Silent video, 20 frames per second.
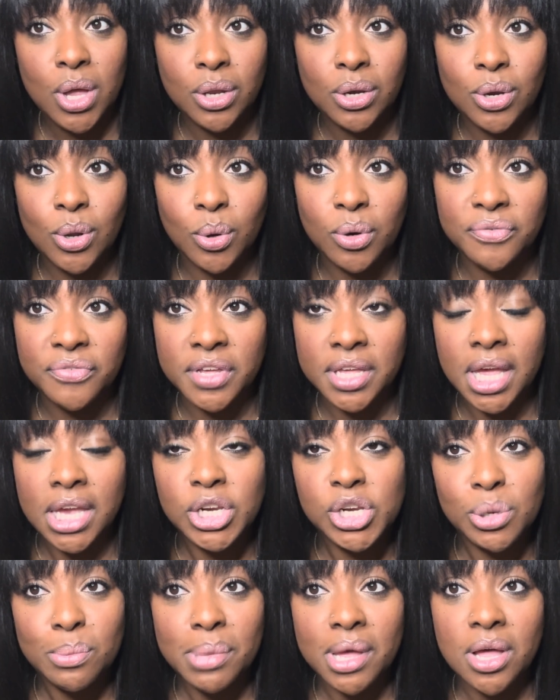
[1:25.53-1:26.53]

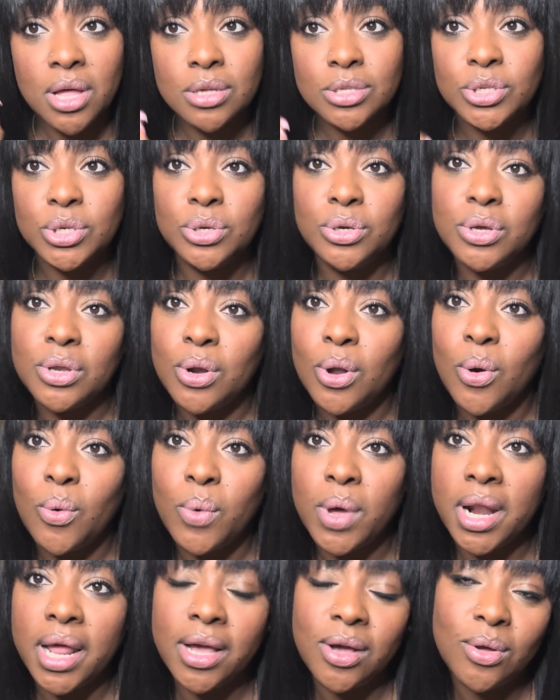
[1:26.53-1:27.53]
notification bell so you can know
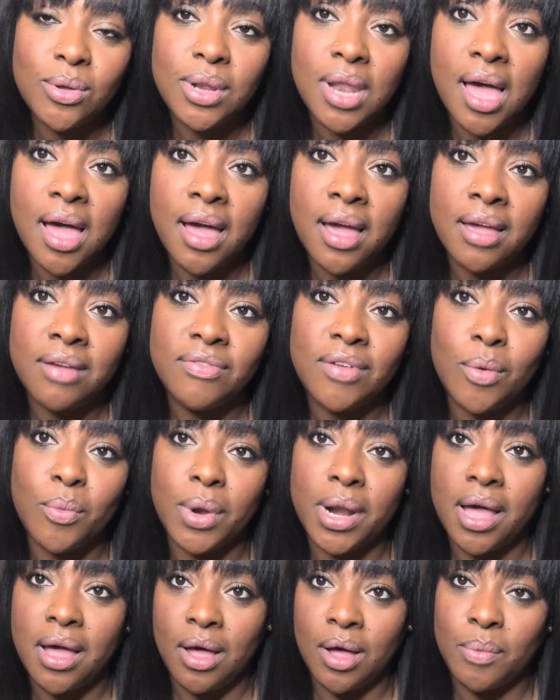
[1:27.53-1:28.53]
when I go live and
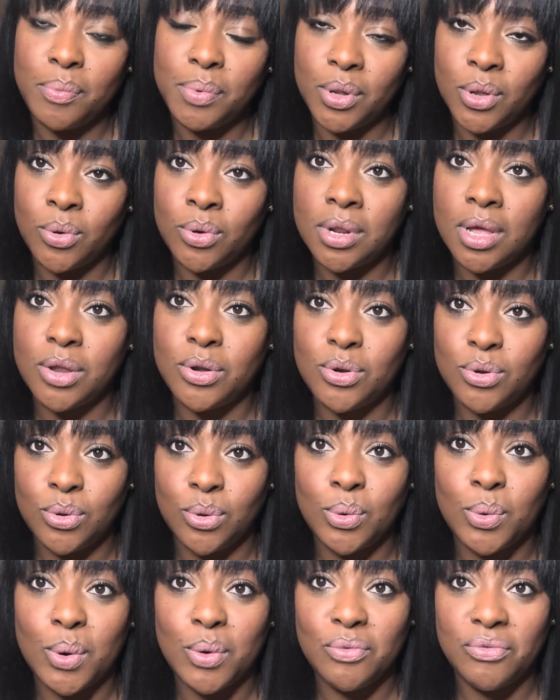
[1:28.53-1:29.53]
when I upload
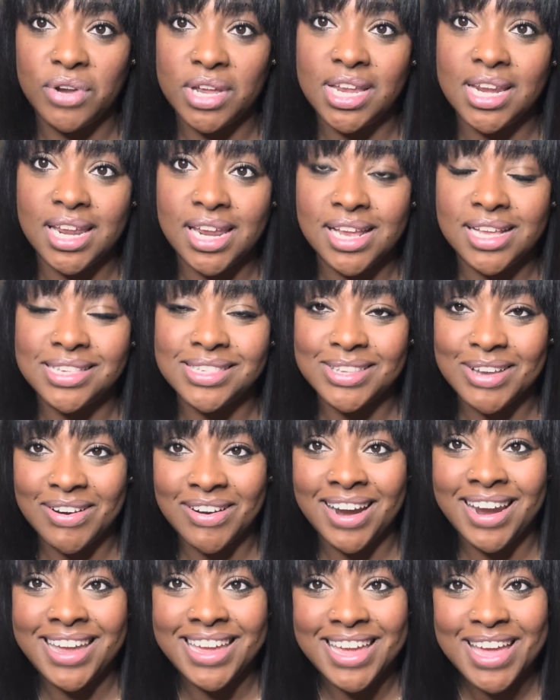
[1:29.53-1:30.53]
new readings. All
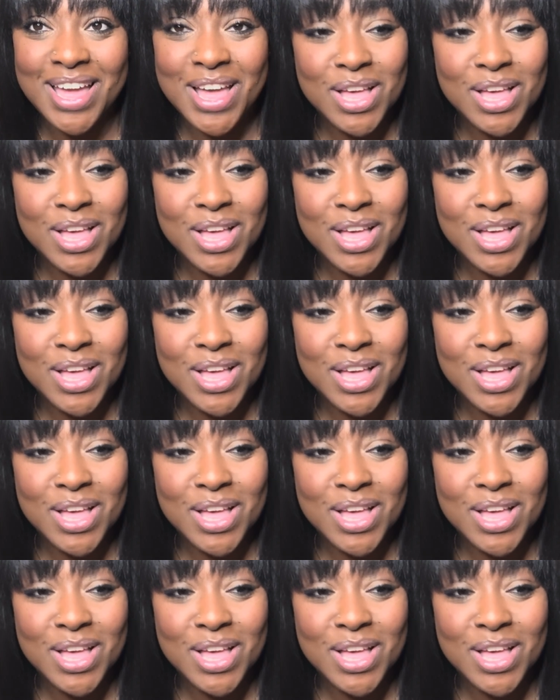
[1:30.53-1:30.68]
right.